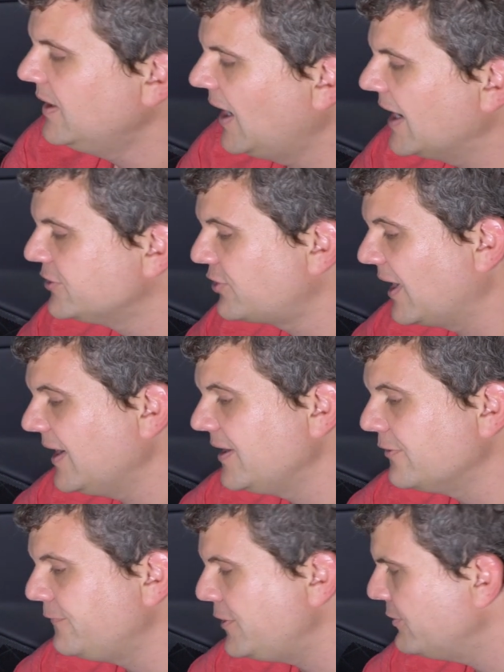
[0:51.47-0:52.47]
I tried
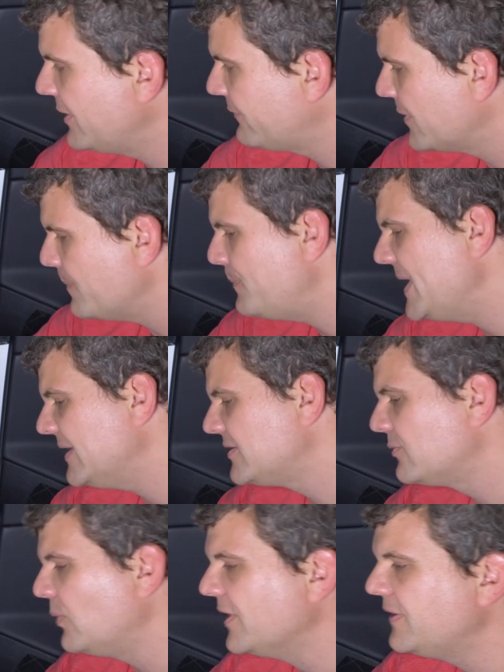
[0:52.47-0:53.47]
a few different
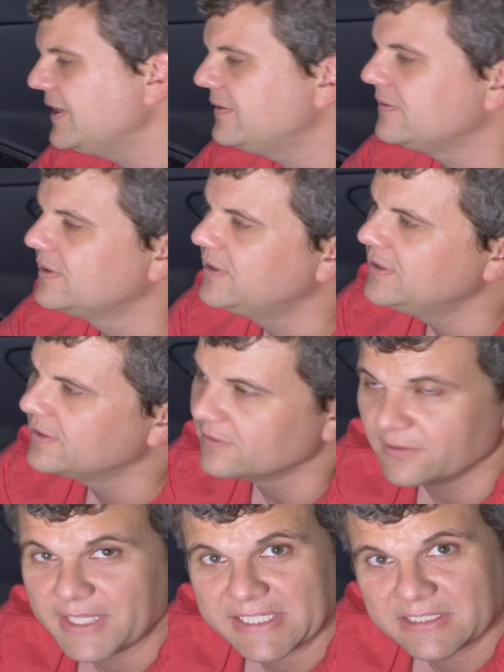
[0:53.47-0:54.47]
bits with it.
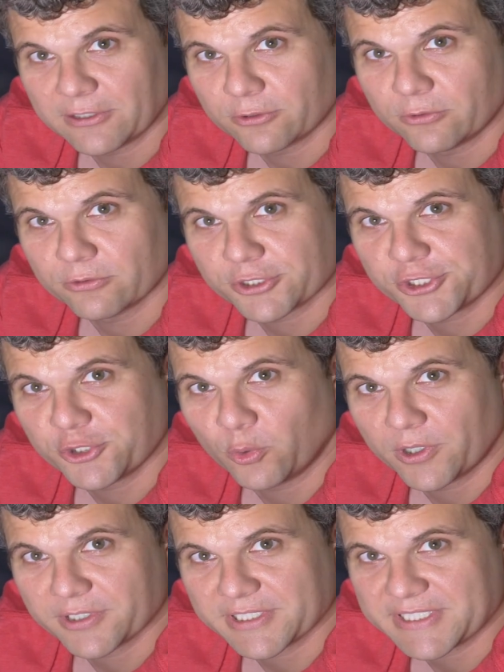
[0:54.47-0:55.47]
These little
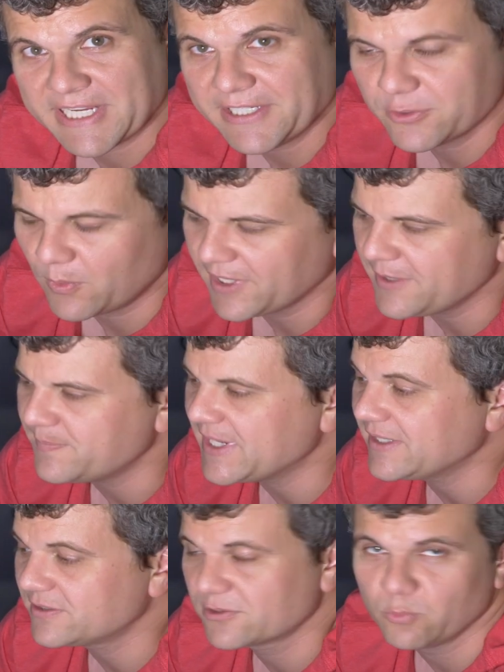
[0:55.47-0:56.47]
short T20
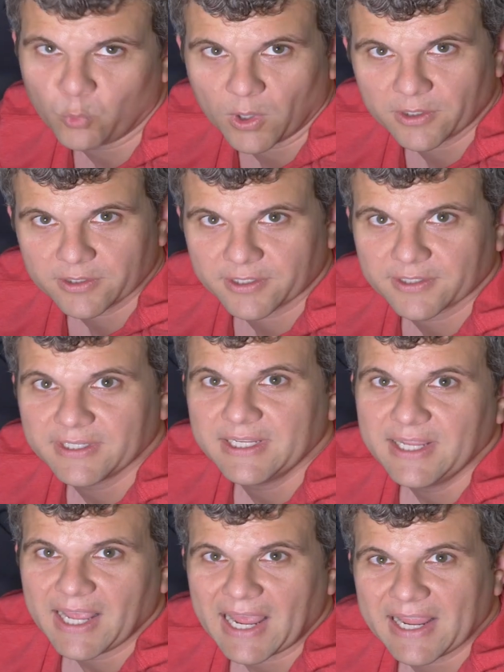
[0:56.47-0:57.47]
bits work,
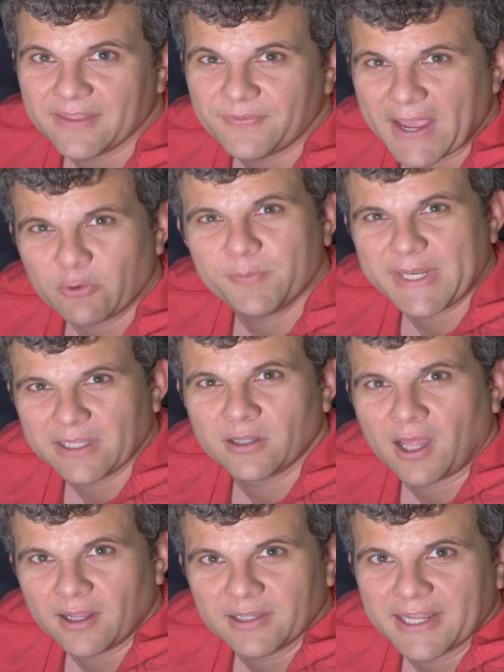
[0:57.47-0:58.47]
and that would be a
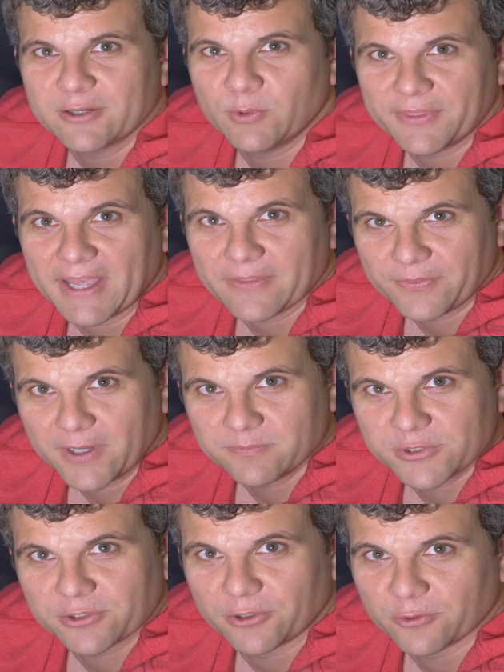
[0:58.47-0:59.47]
lot like what that
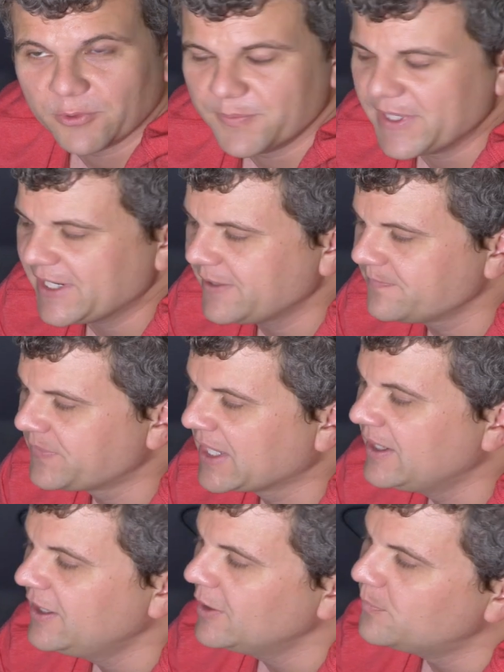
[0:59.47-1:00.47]
thumb screw would be.
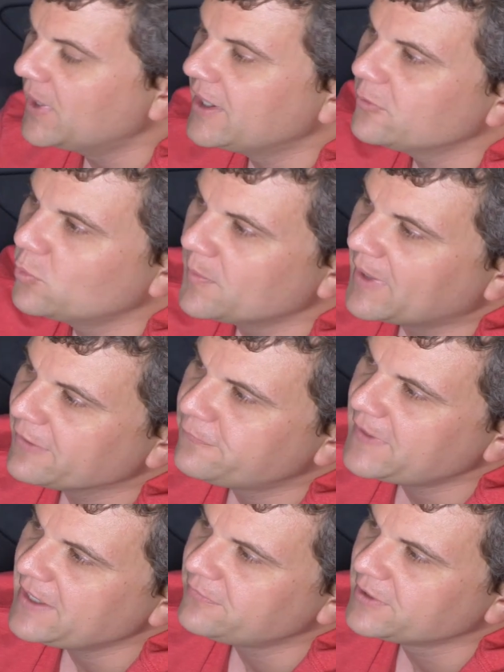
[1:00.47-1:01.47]
But what my
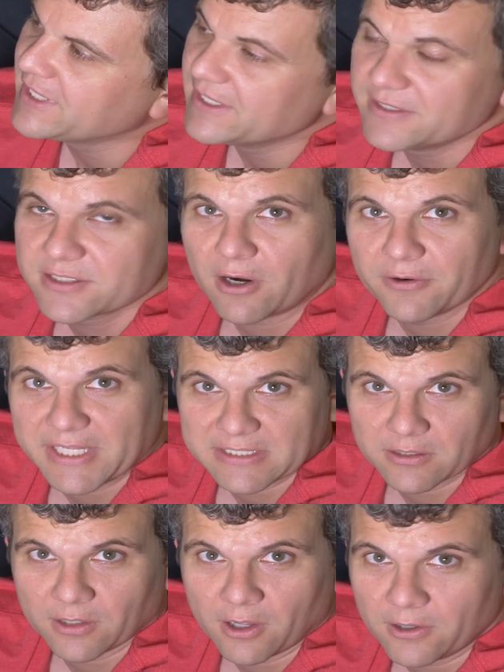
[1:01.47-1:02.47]
favorite are
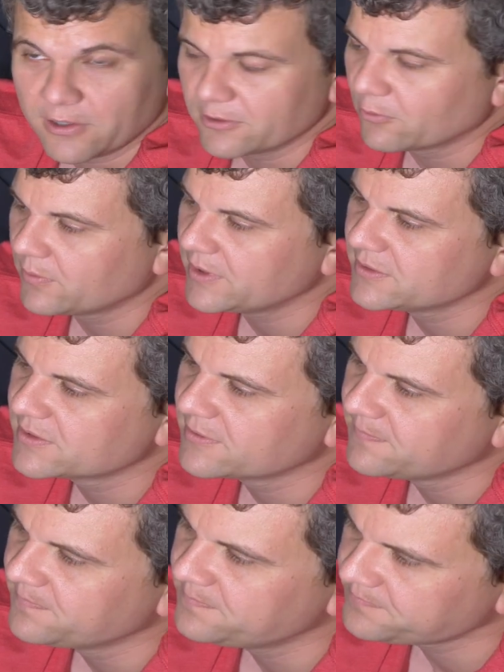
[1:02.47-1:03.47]
these longer ones.